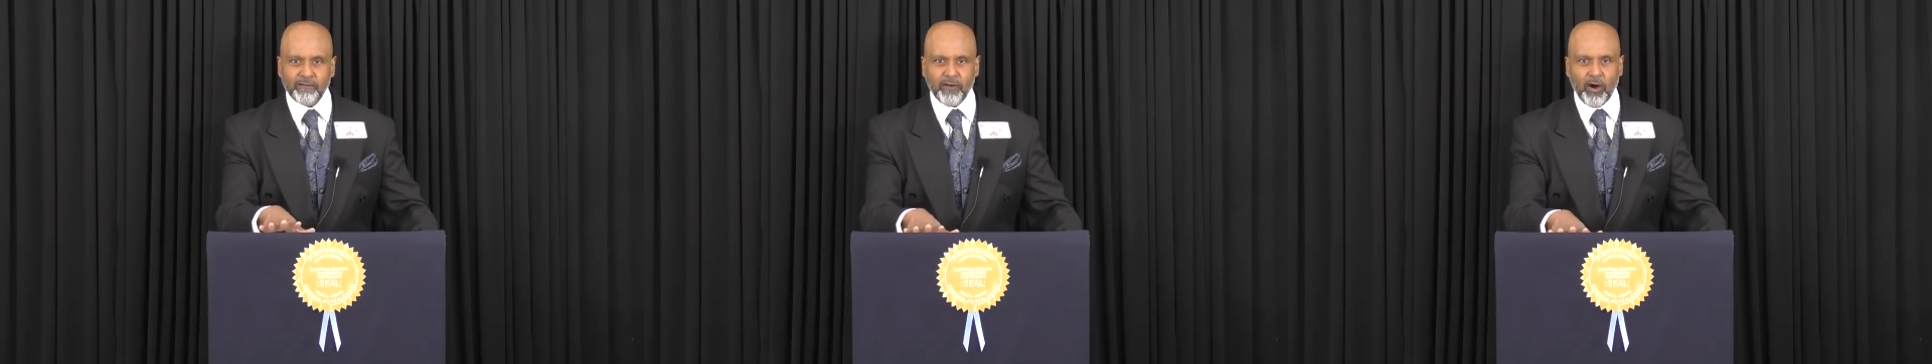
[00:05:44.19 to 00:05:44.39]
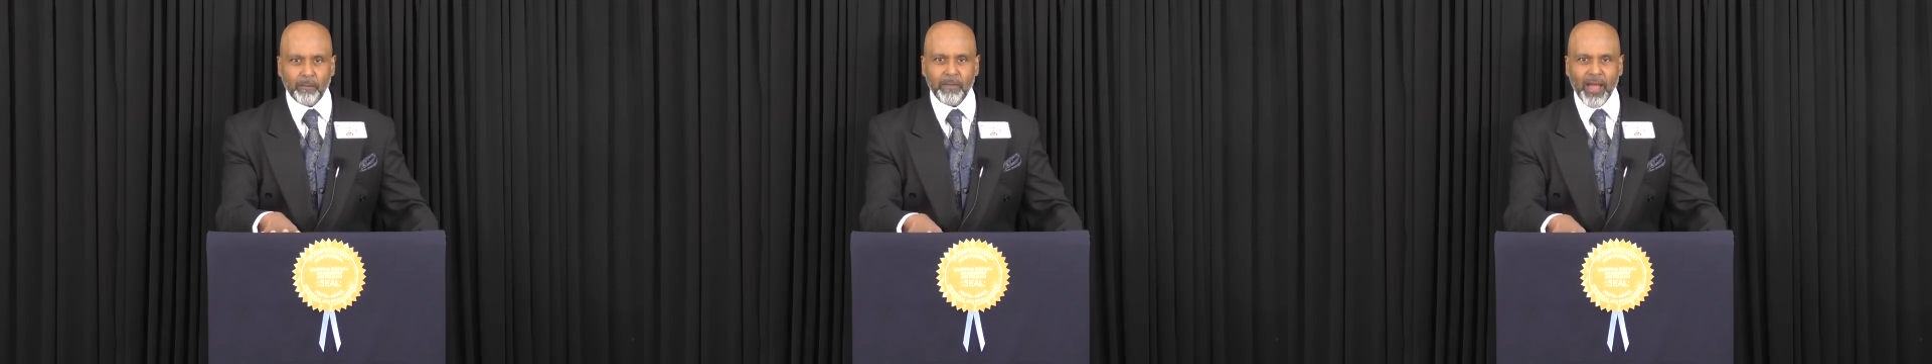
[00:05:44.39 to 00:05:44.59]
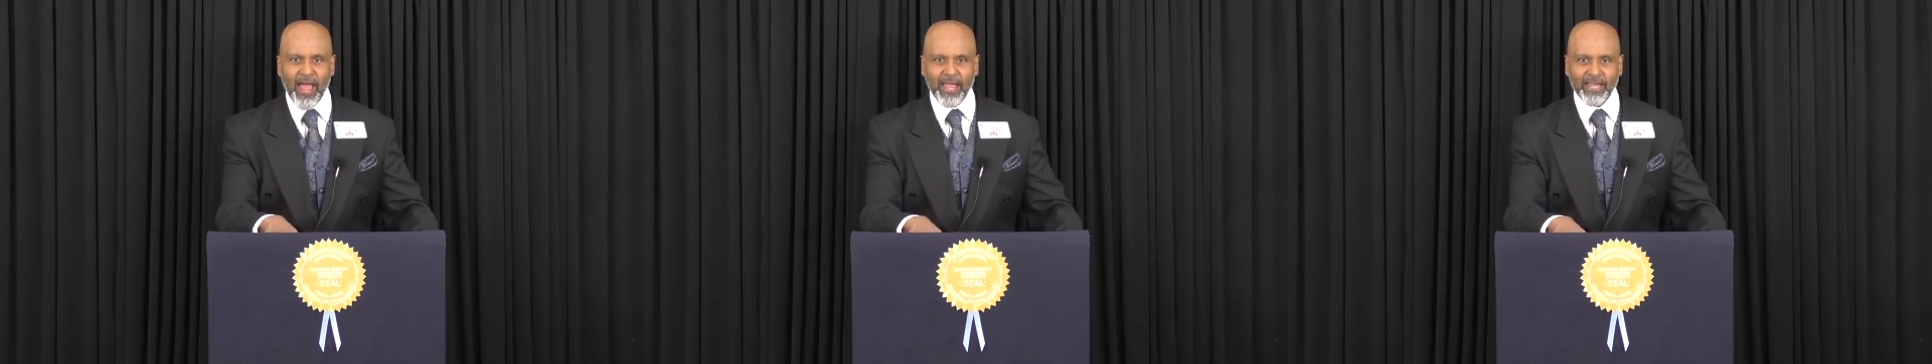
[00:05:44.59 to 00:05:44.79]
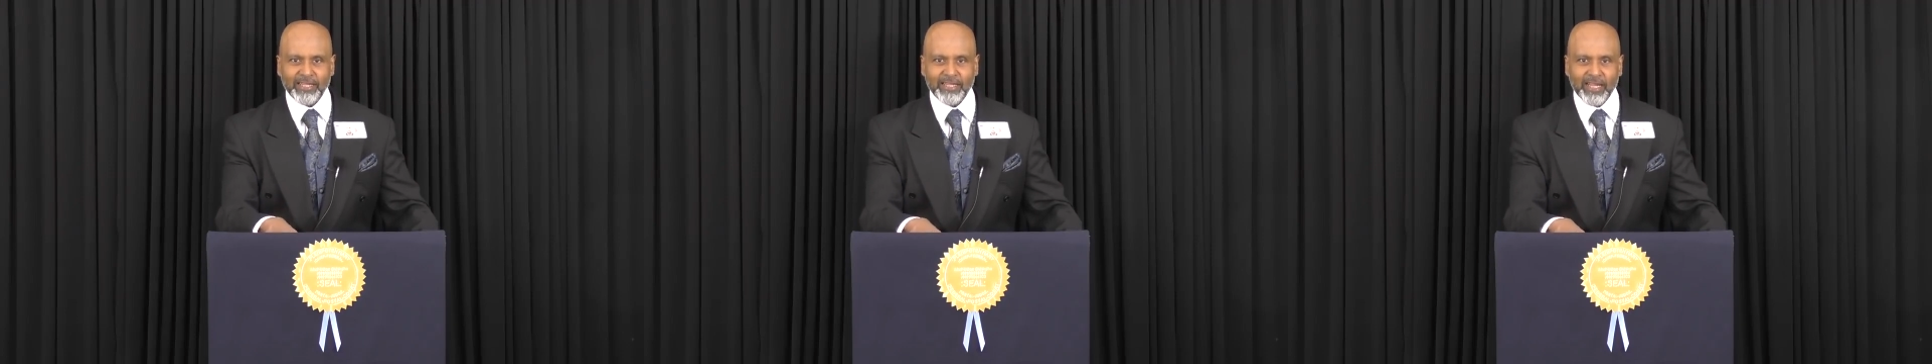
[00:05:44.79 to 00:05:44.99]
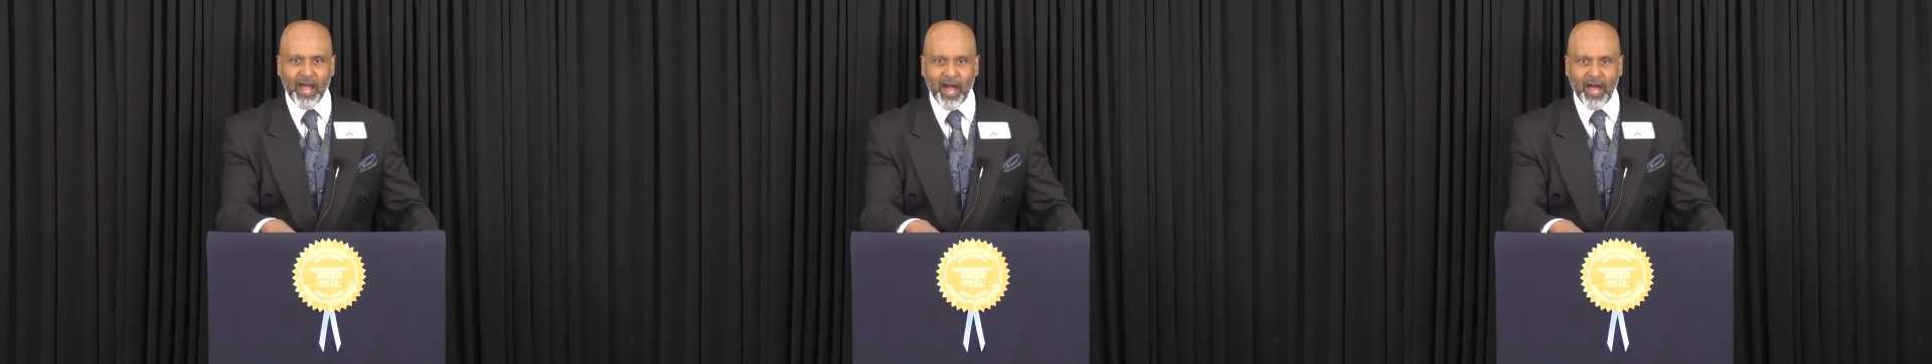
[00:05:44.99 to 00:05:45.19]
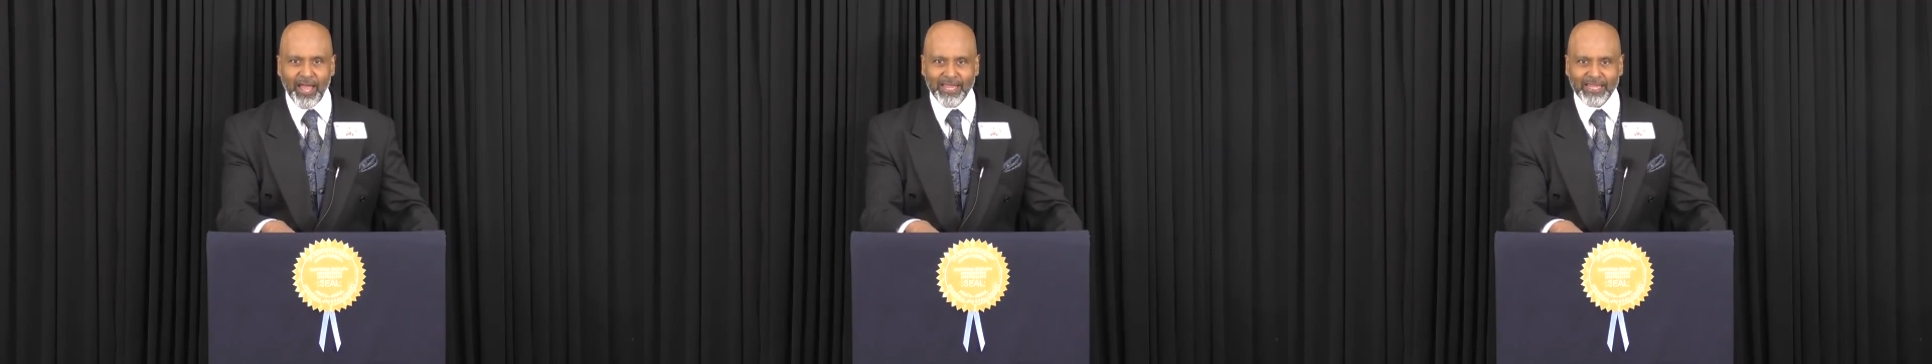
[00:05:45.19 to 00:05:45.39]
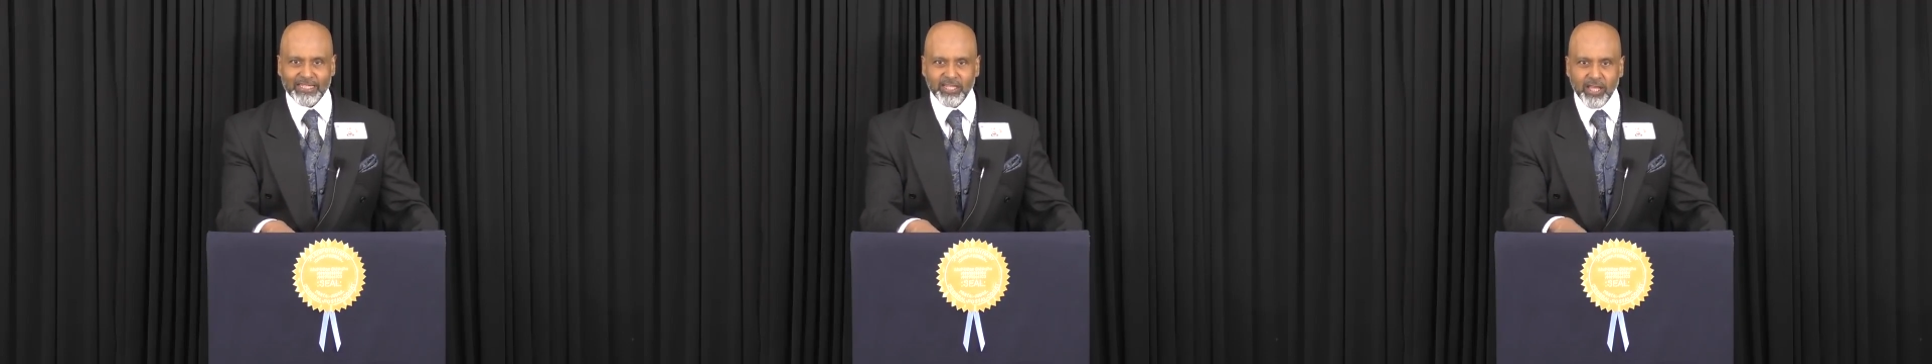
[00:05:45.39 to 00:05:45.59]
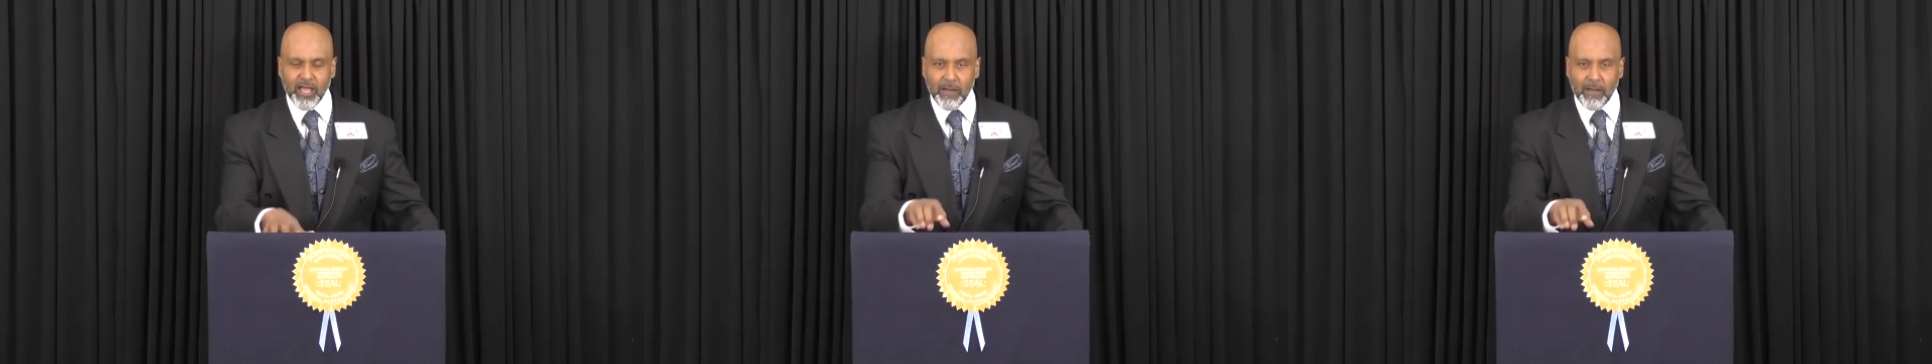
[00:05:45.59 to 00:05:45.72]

for mankind.